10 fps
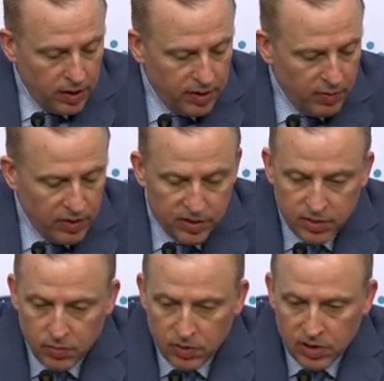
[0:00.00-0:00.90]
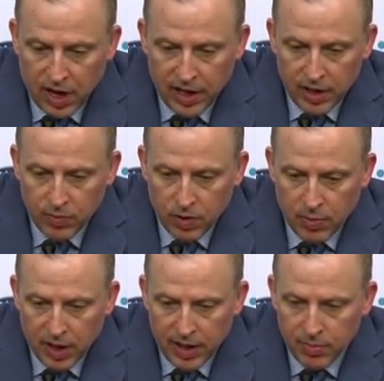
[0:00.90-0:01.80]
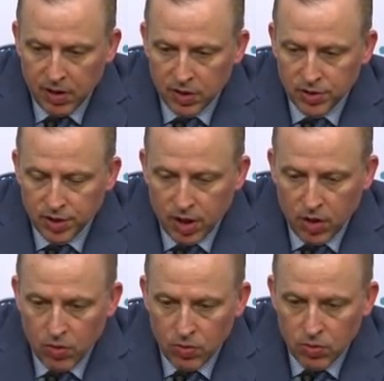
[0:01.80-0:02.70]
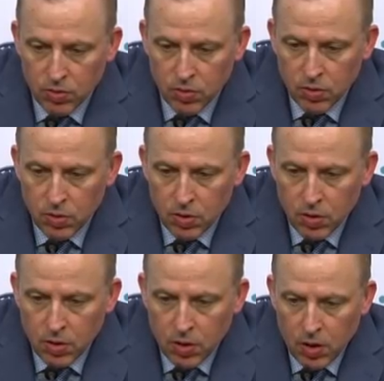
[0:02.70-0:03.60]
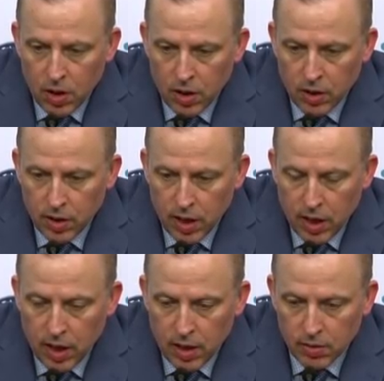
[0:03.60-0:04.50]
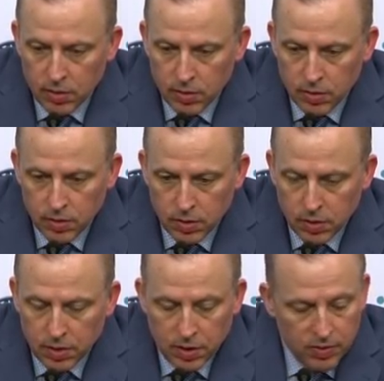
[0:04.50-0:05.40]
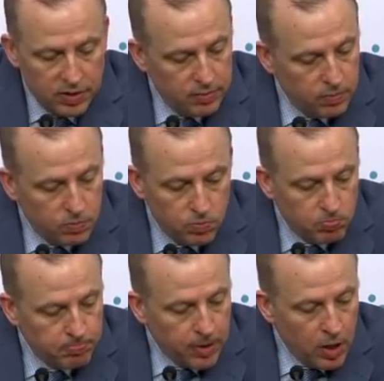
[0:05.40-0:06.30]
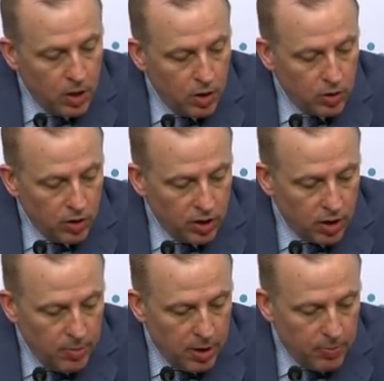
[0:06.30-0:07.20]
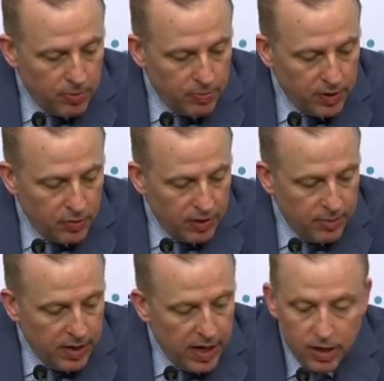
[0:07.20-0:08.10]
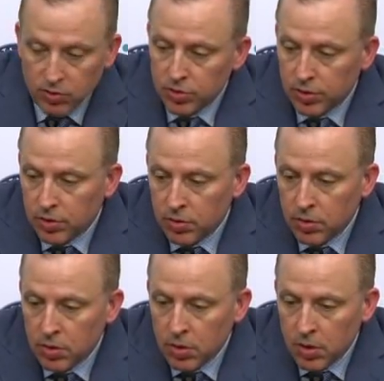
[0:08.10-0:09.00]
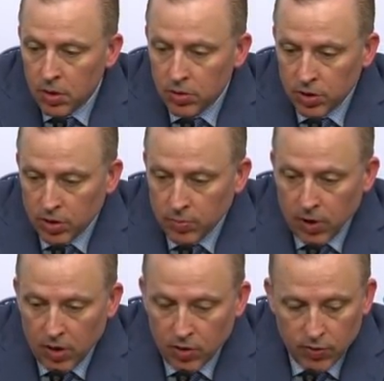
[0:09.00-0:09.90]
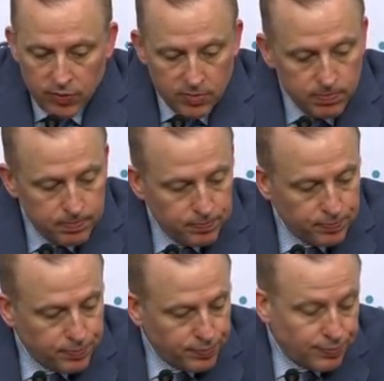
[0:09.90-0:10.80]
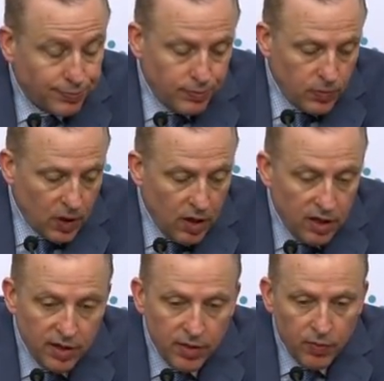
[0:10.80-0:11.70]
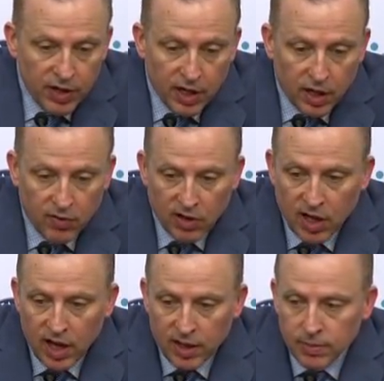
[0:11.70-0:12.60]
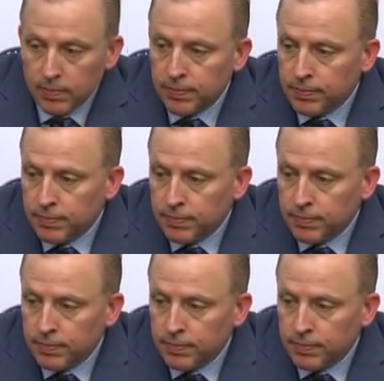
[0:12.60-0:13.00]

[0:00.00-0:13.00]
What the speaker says: I think we tied it with about 8 minutes to go, and and couldn't come up with big rebounds, turn the ball over, and we didn't cover the line.